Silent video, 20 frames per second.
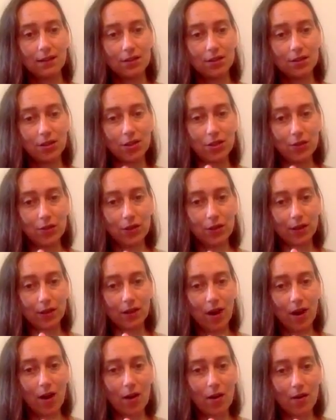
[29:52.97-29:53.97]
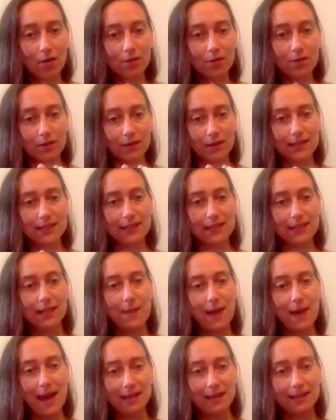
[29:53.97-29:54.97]
to your own listening
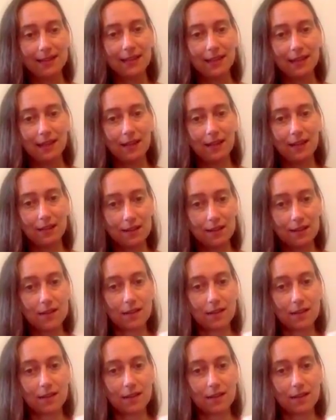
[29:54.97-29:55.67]
capacity,